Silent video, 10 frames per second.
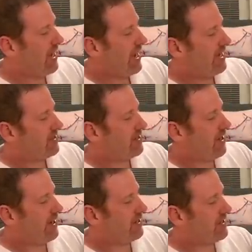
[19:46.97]
It's
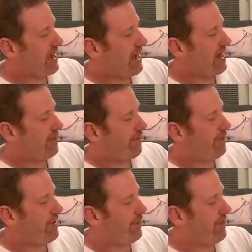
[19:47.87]
nice and
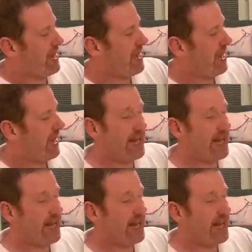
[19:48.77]
fluffy.